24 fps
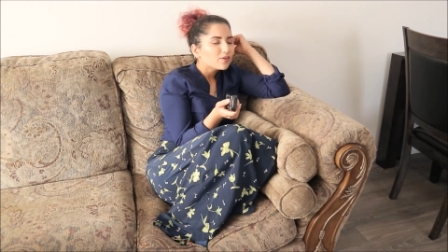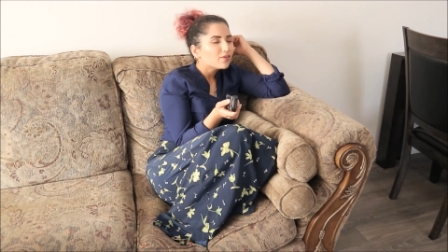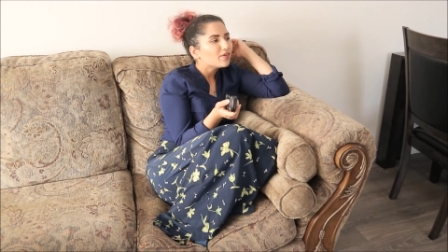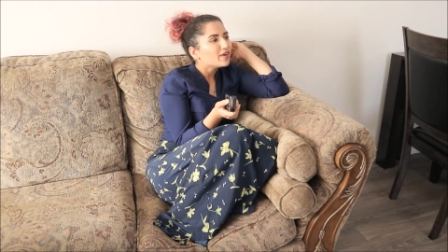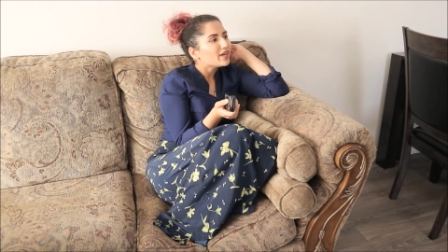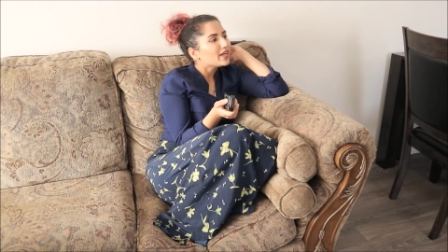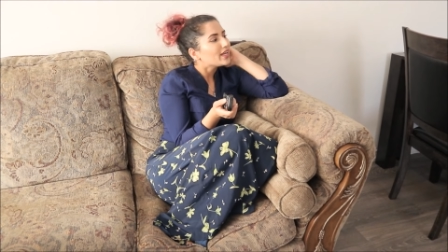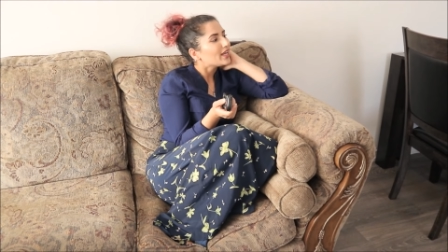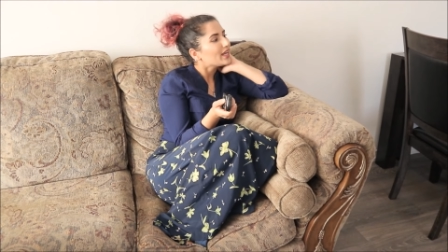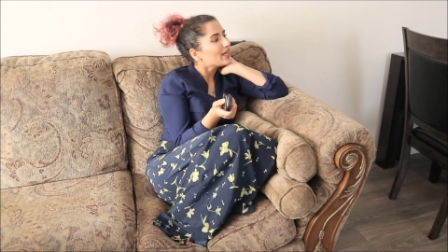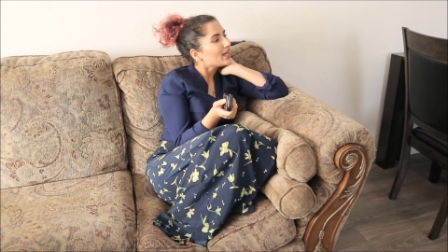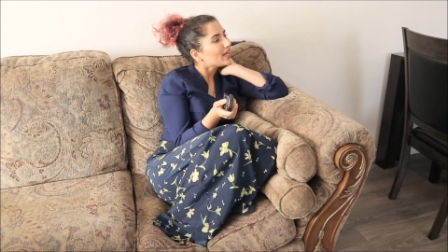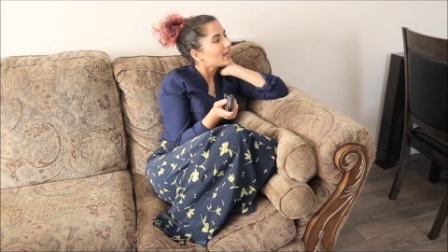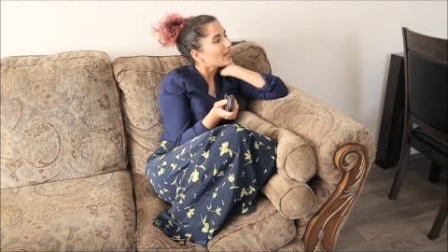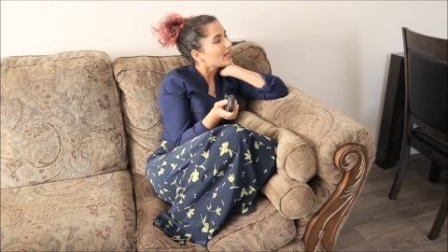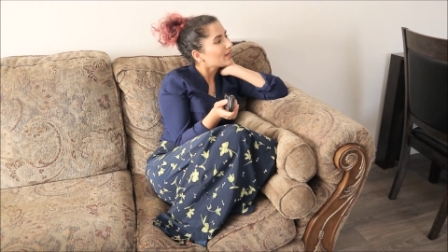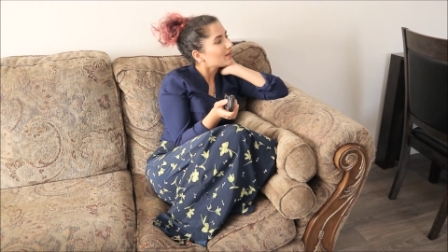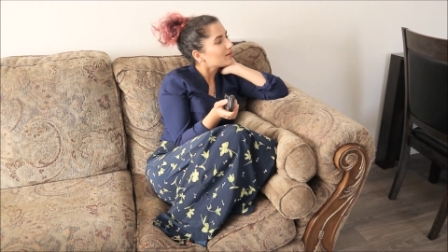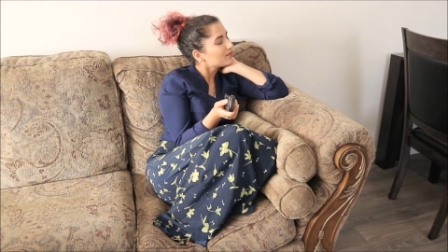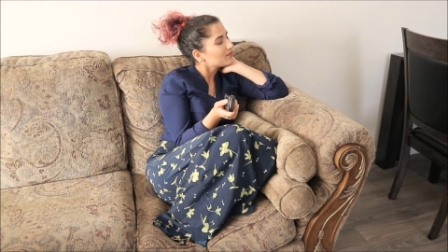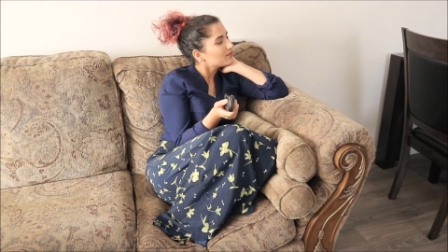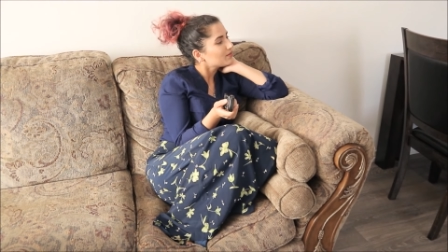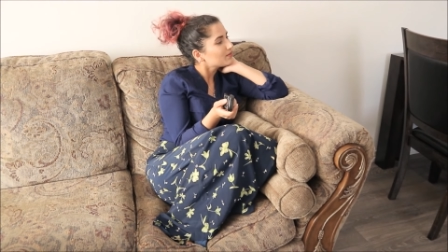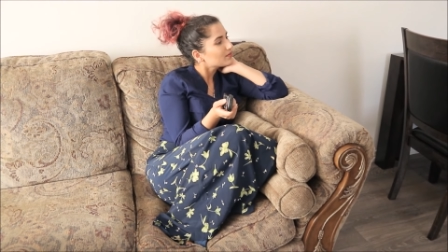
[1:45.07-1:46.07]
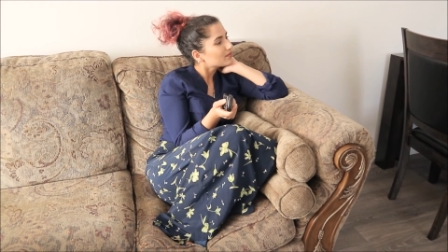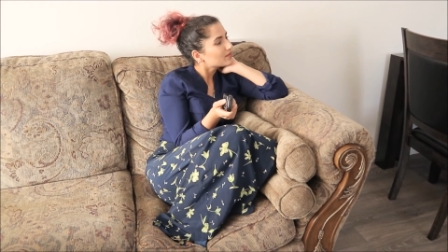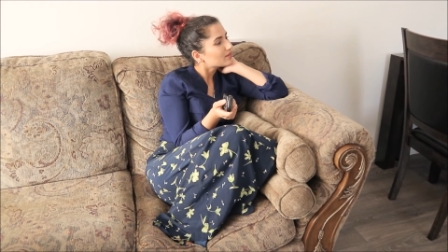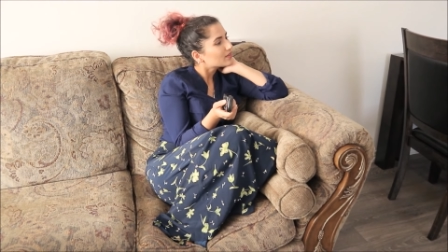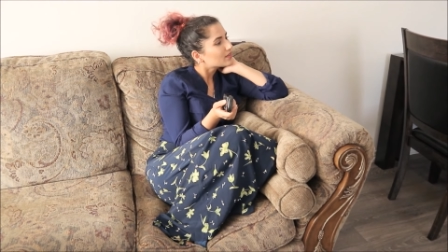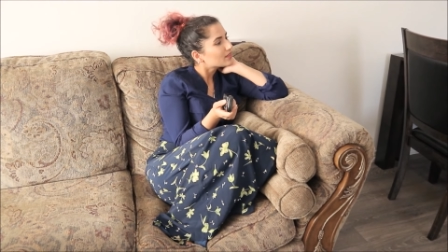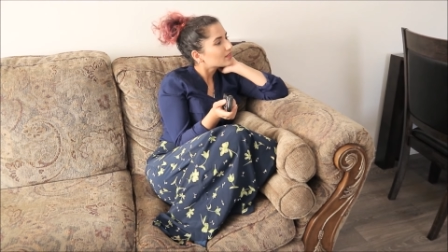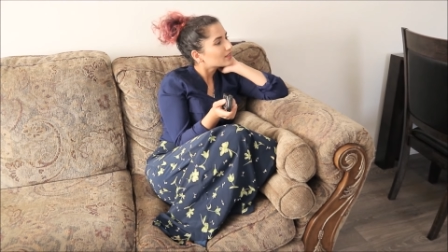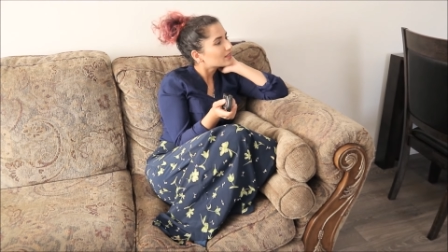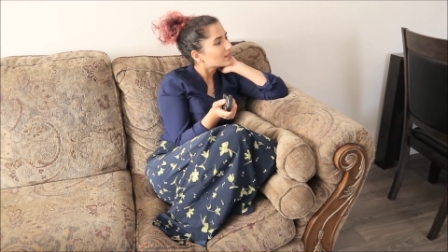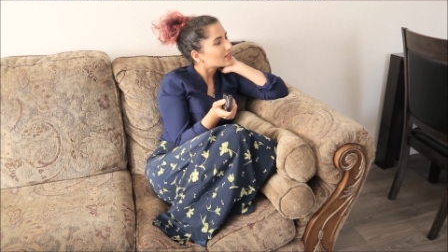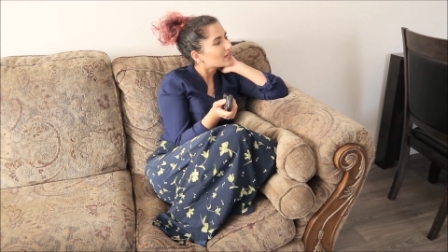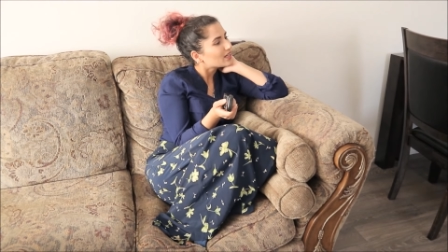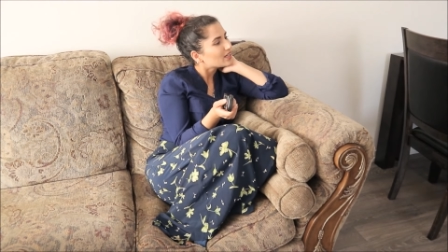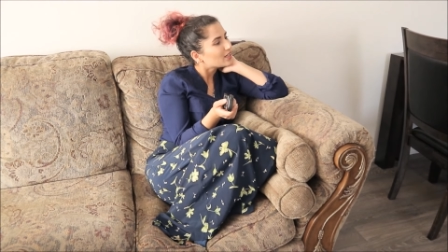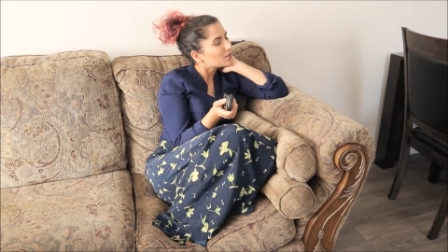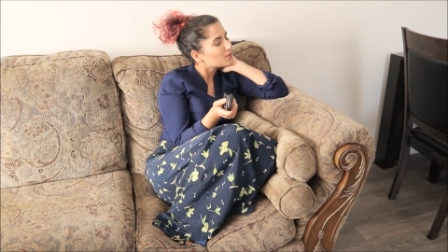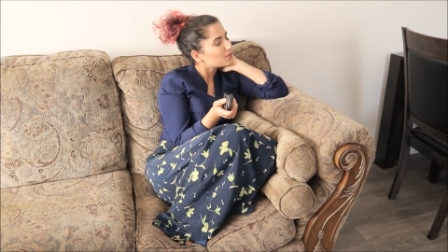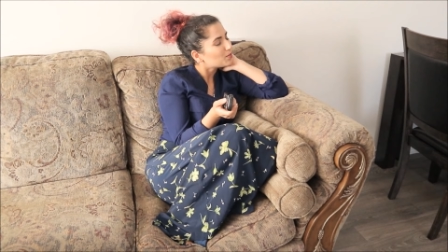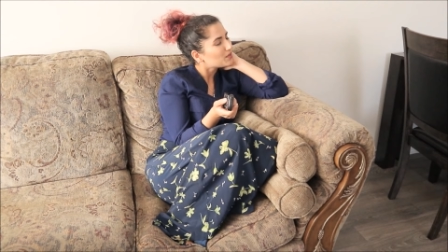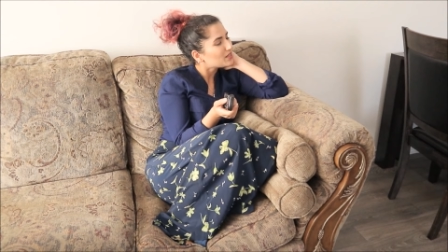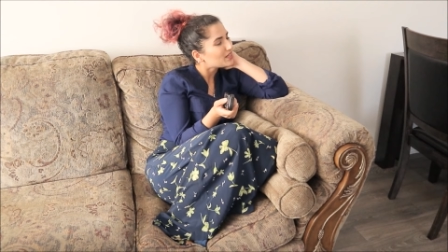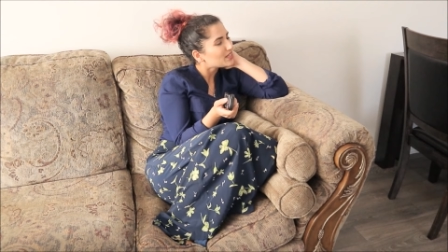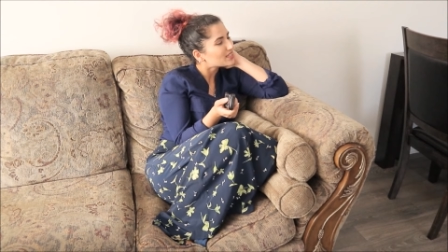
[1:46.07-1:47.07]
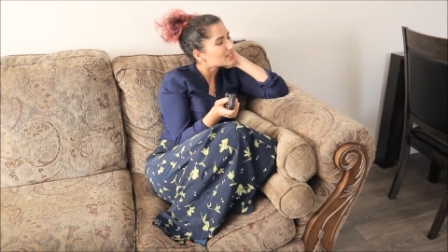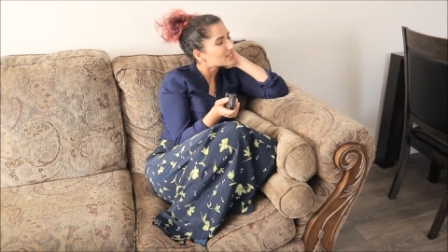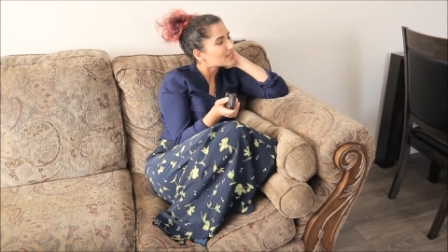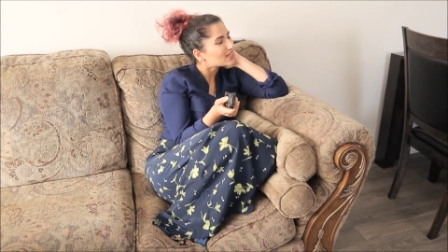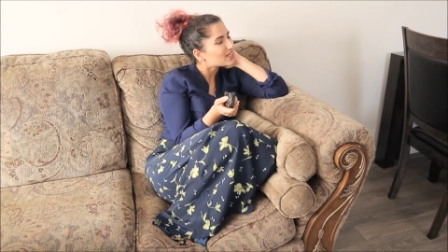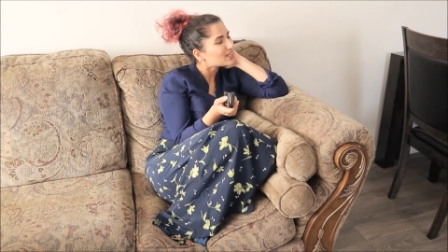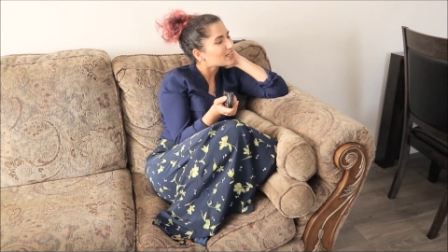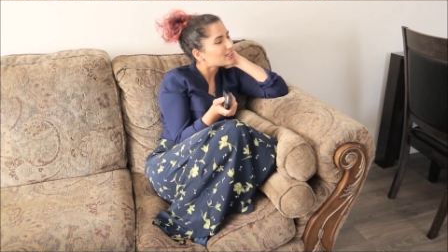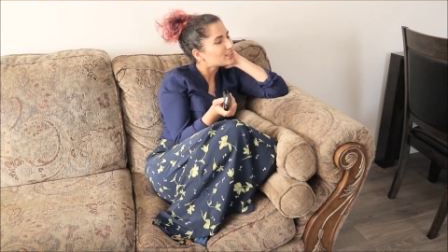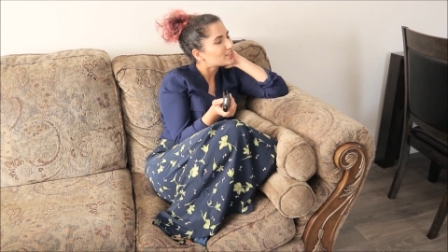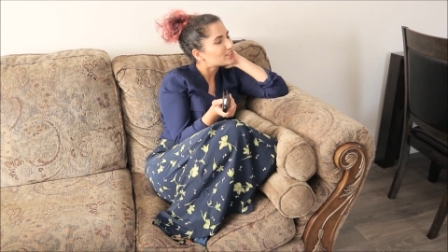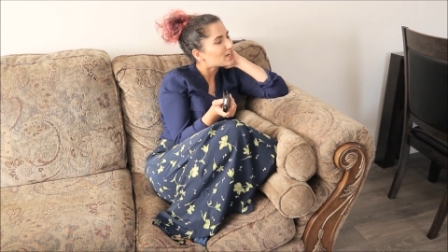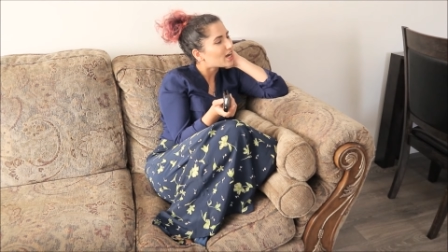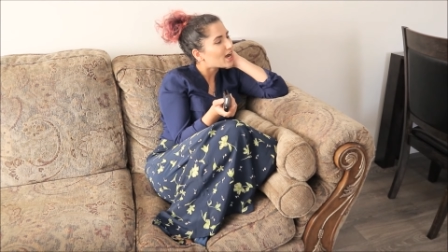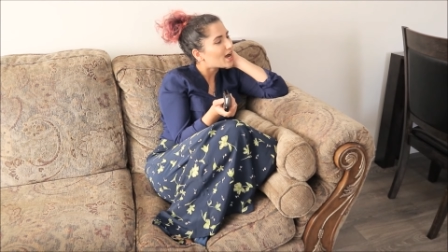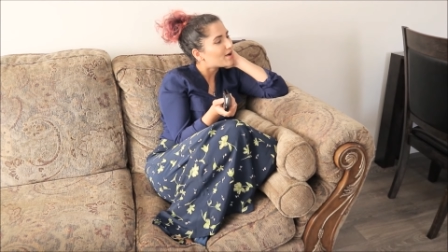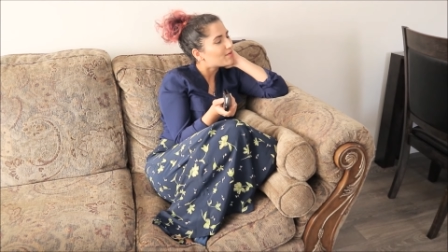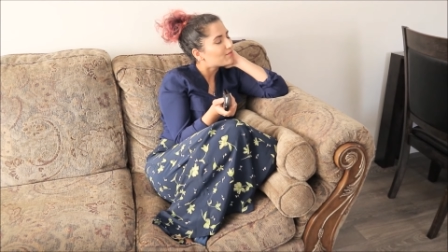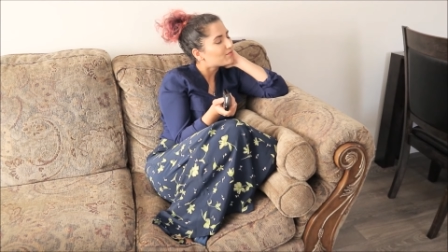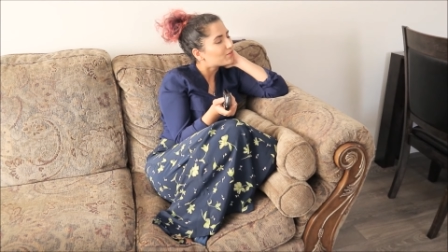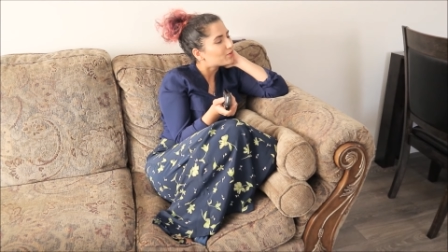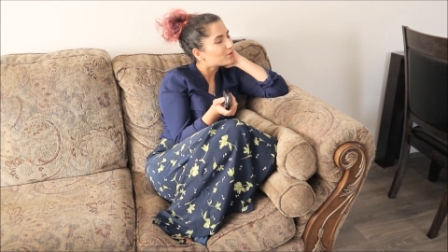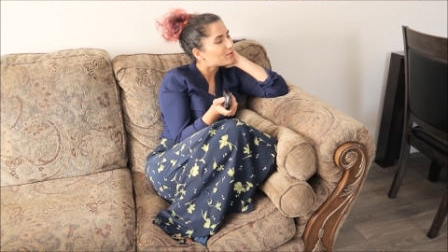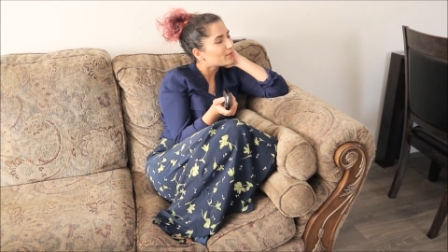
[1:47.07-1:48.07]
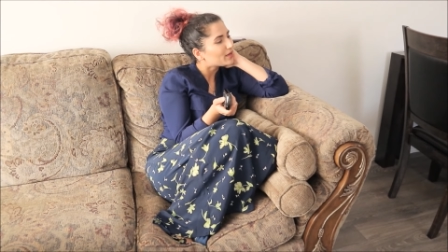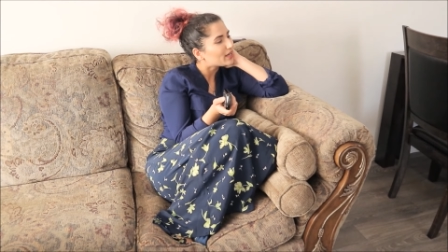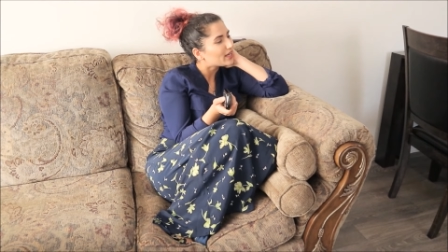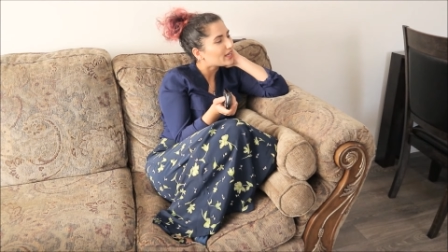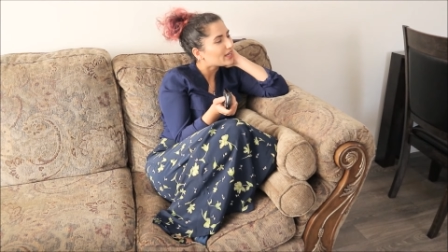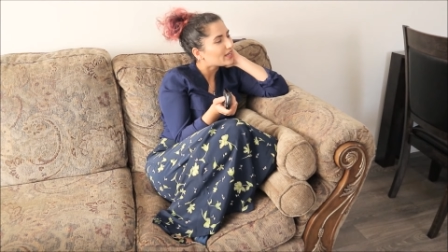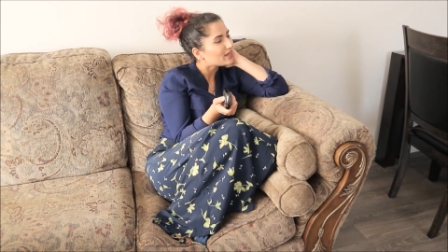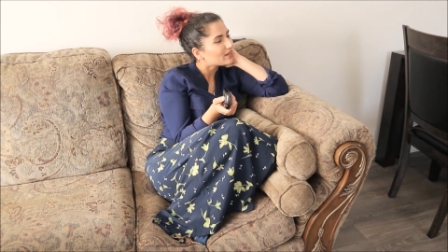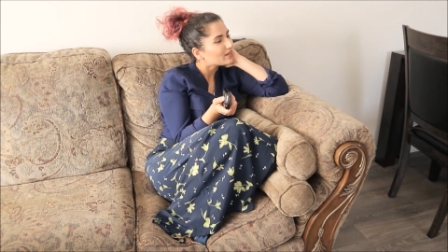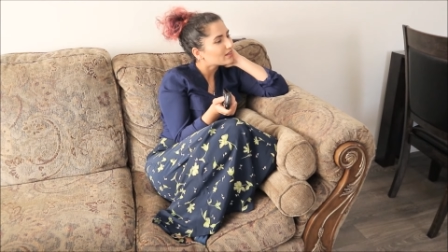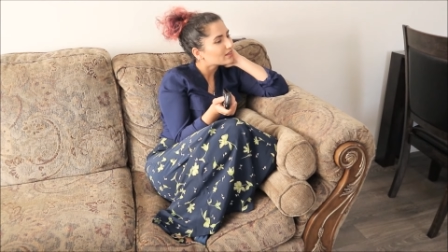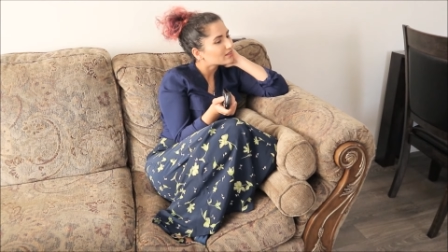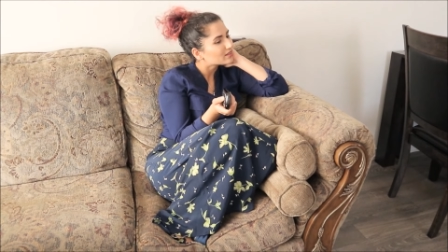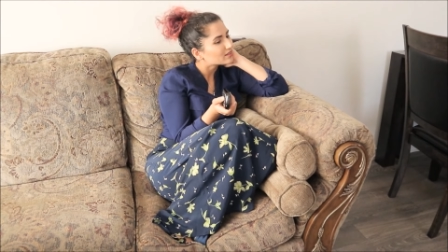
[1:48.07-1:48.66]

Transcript: Raheem! please cut a jam for me?